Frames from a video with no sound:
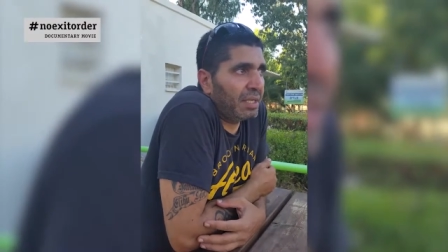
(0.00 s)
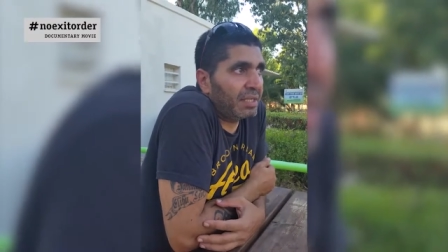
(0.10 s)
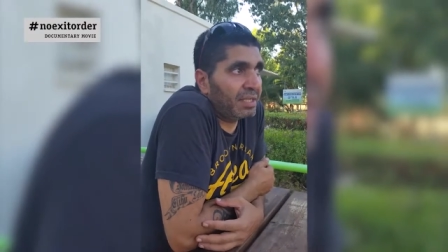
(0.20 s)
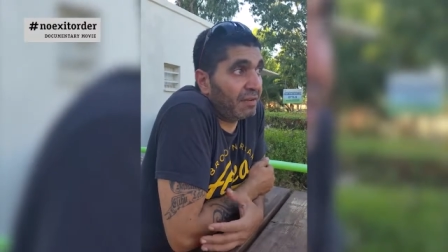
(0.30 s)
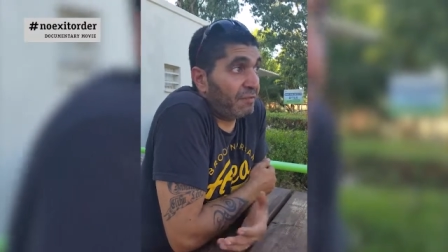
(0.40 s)

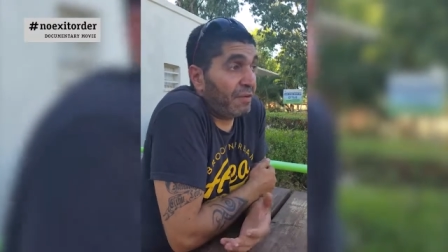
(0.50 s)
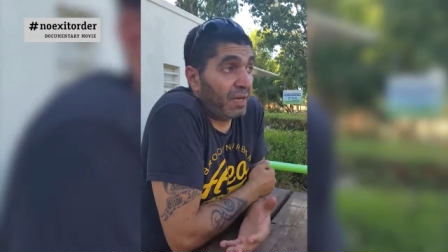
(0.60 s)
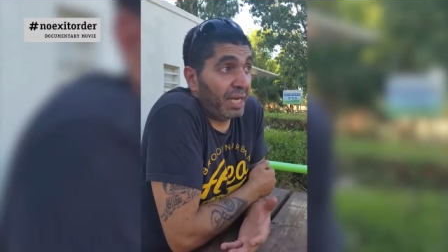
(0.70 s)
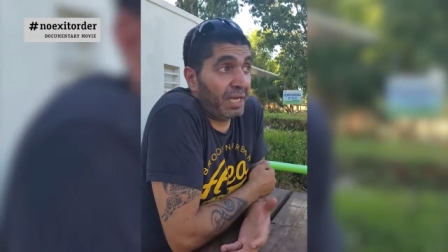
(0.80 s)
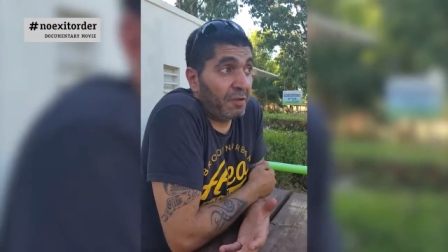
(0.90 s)
suffer
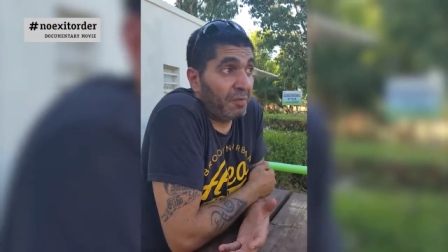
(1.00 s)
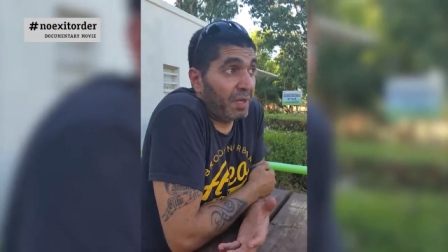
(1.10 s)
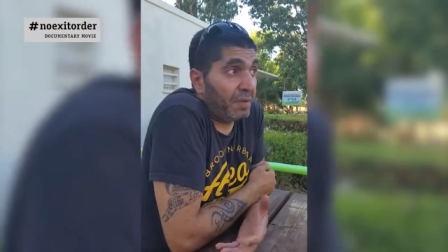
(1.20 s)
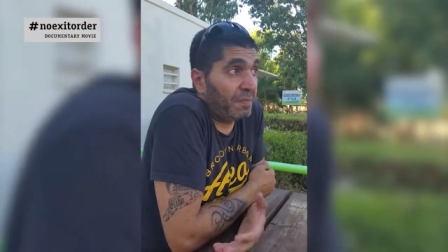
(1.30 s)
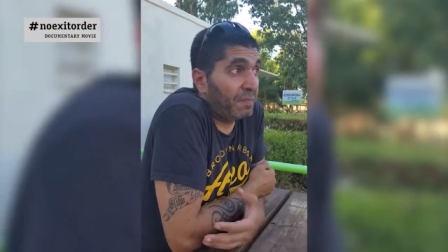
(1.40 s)
like
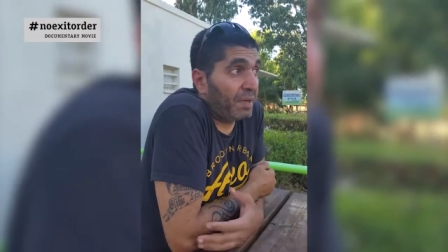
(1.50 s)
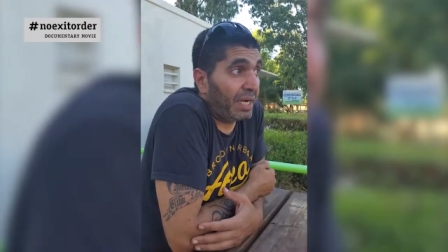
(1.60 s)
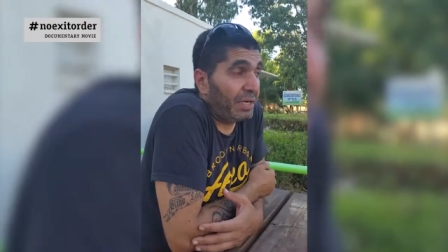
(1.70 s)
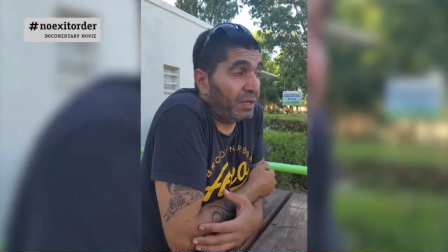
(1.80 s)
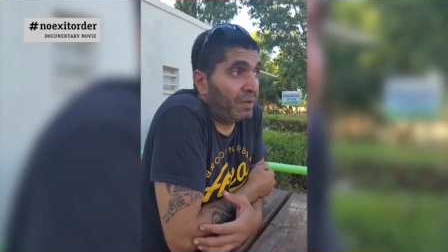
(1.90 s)
me.
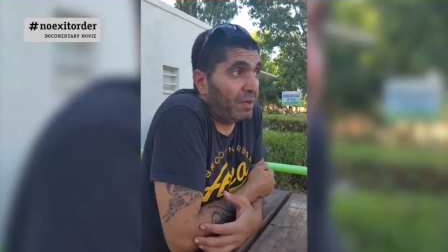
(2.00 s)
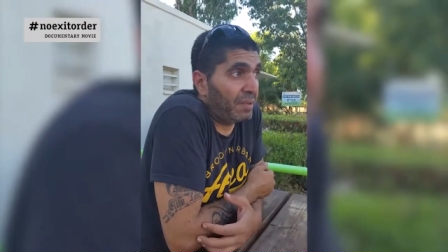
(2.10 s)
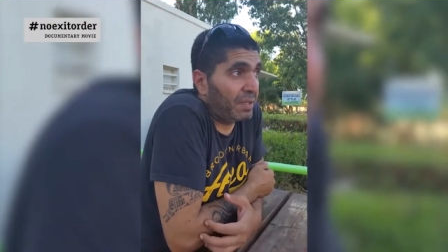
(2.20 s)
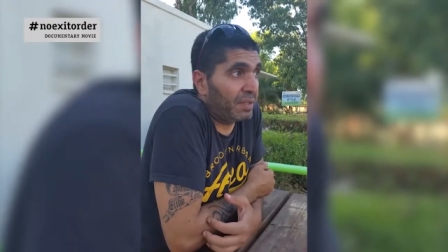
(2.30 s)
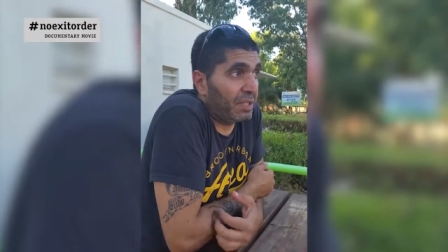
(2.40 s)
I know
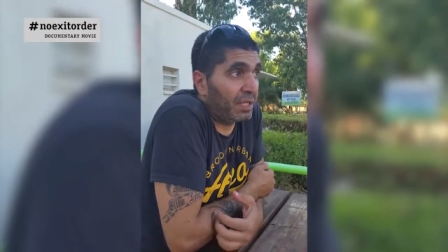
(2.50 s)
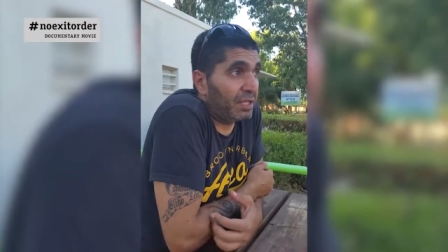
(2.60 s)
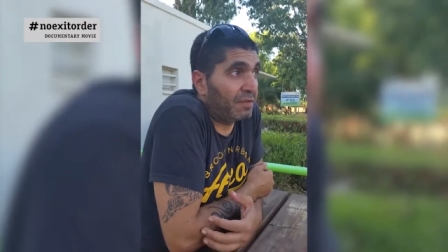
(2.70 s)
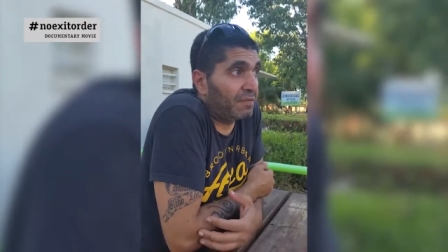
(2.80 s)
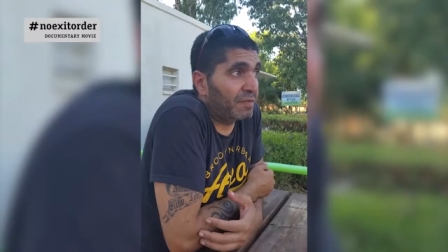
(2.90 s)
about a
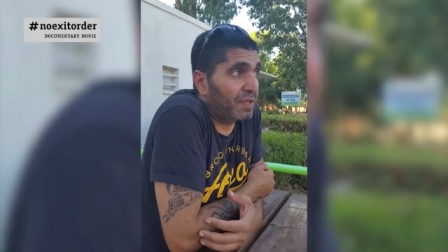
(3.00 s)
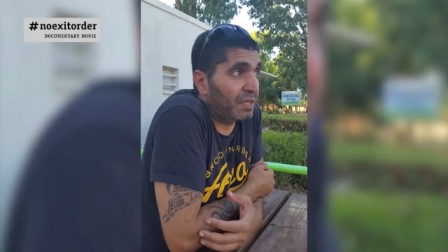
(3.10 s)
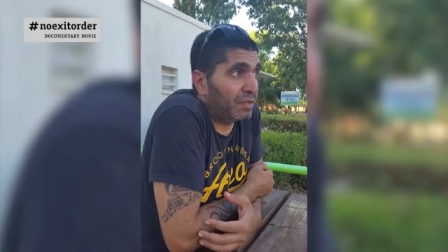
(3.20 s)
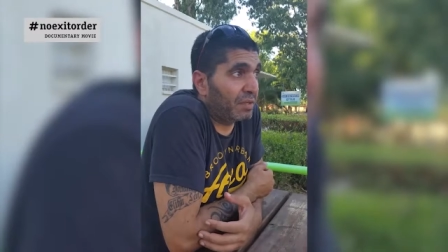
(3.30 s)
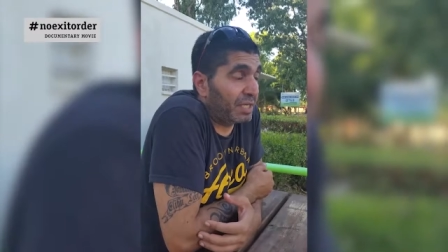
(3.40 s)
lot of
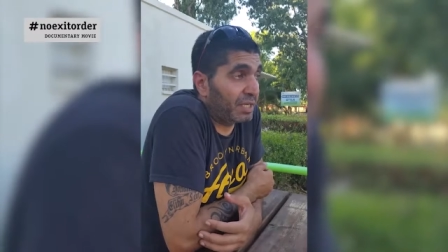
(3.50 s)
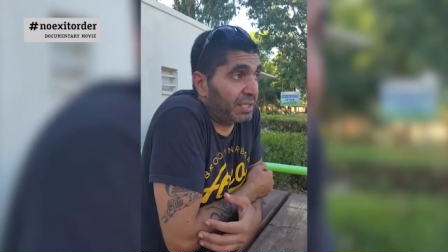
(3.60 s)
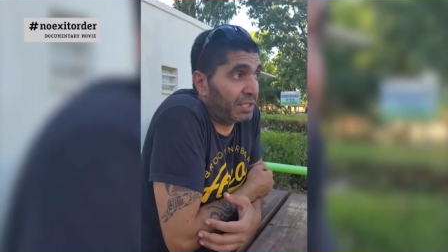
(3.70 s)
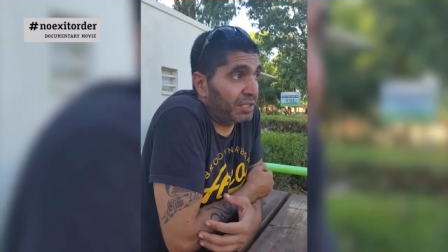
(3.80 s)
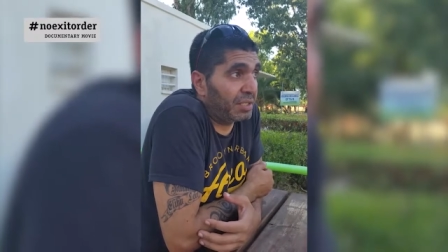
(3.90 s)

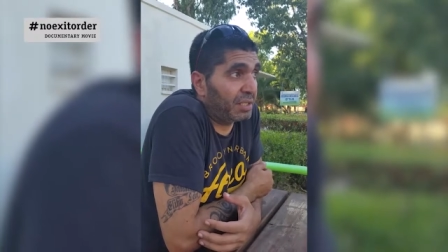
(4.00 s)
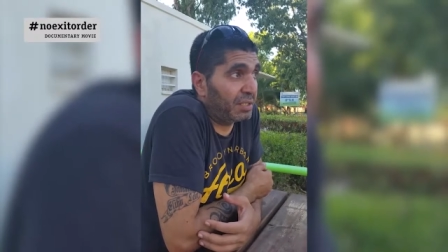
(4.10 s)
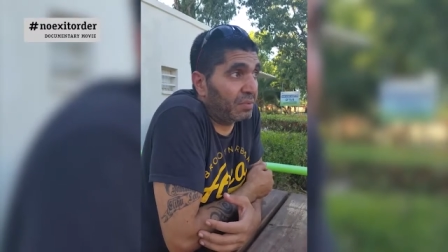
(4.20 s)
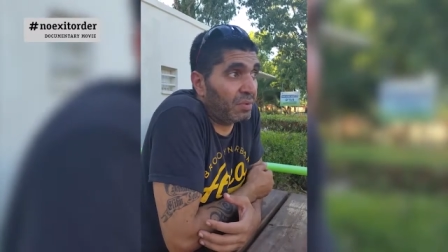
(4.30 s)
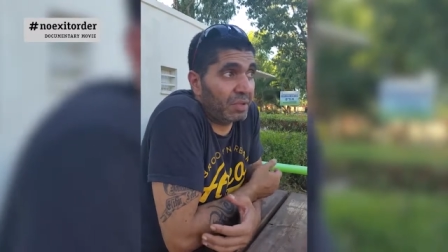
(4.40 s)
organizations in
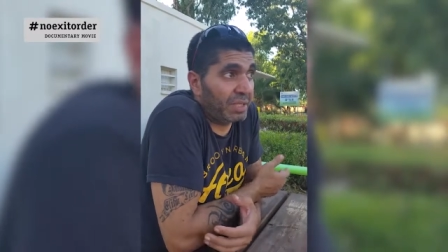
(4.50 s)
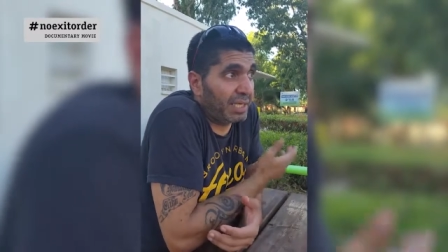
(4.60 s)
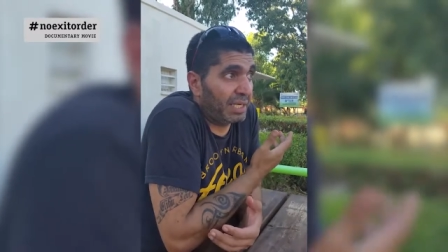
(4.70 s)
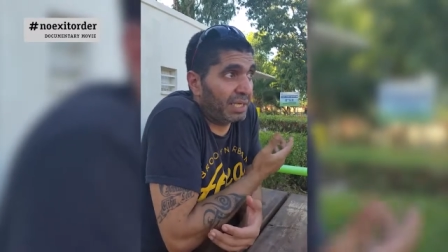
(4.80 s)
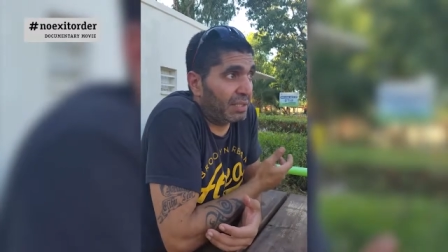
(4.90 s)
the world,
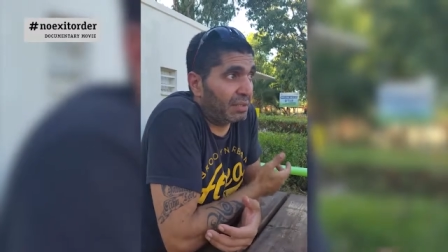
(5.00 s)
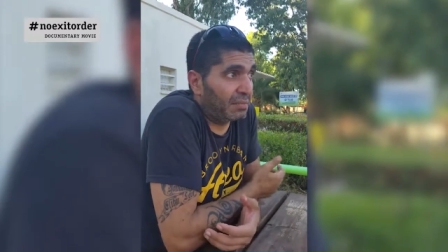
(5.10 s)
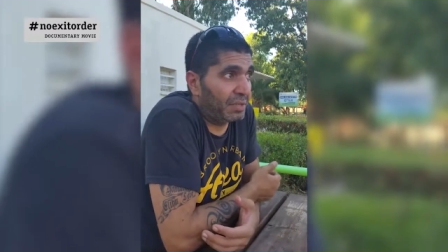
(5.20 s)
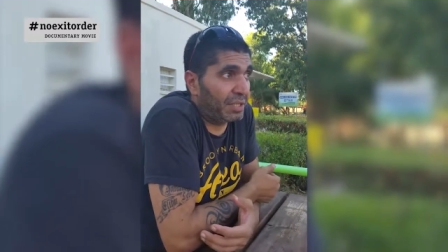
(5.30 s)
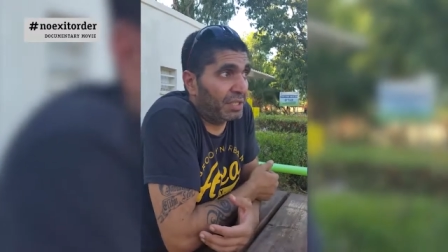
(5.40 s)
like
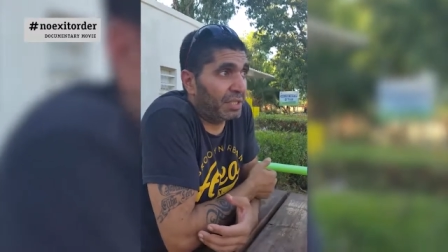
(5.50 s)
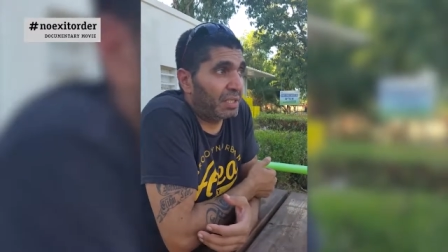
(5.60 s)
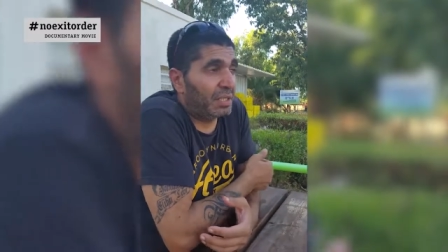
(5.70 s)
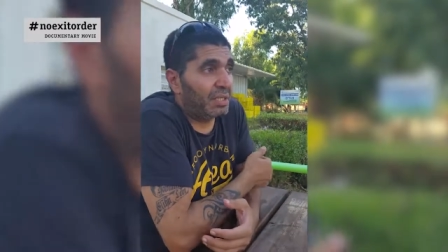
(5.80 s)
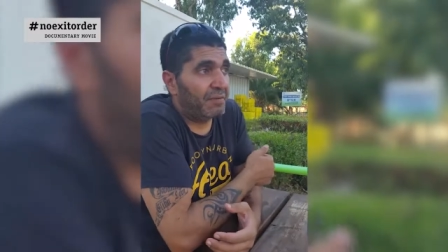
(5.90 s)
in
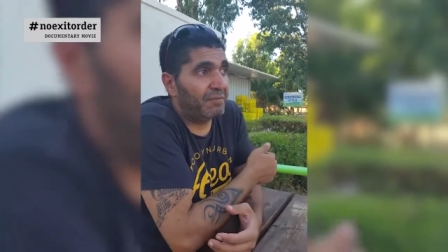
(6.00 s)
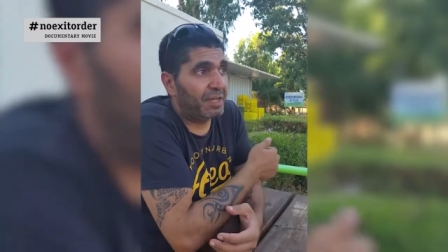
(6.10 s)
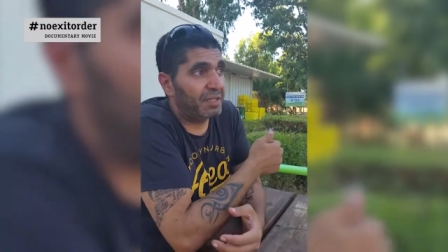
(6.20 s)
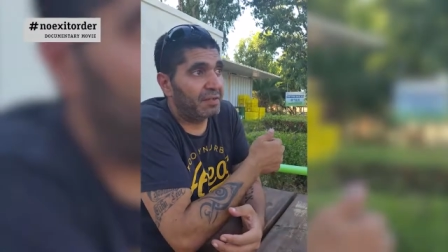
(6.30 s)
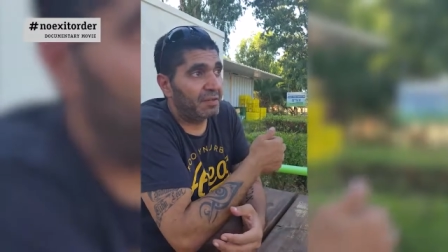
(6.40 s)
Britain,
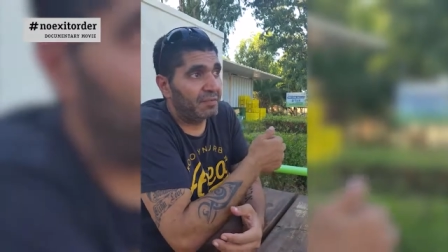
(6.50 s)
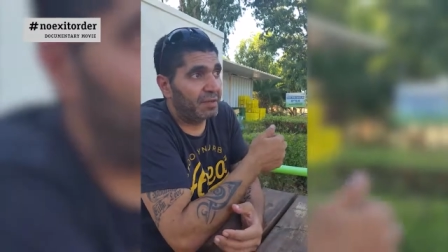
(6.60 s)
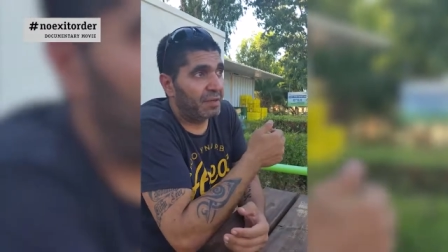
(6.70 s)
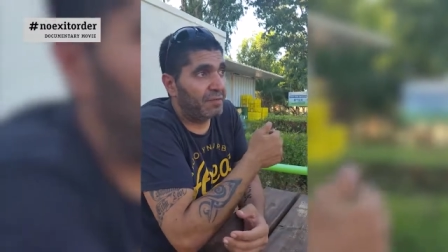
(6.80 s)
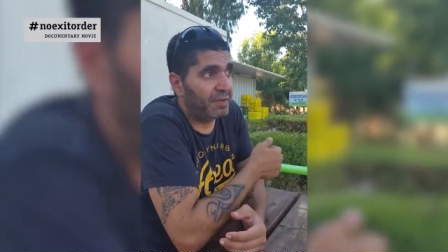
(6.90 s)
Father
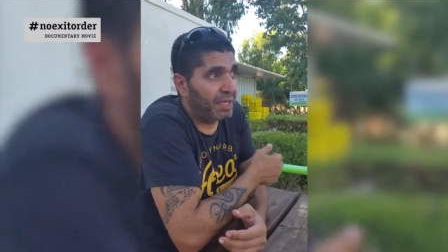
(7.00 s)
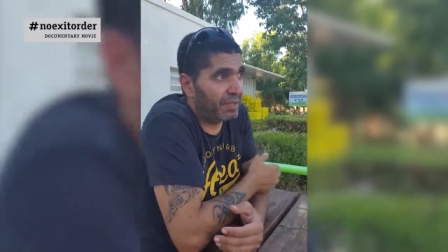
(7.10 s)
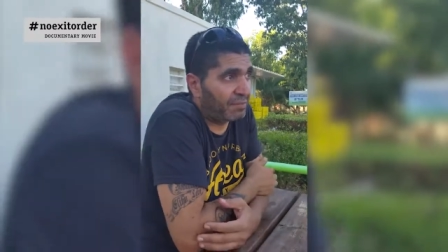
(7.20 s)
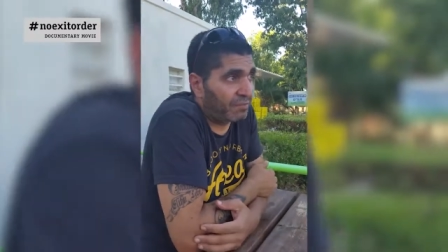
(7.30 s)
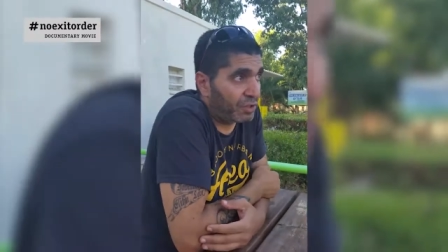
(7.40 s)

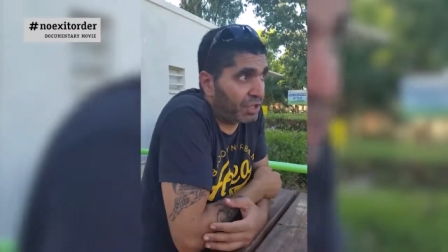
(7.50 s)
for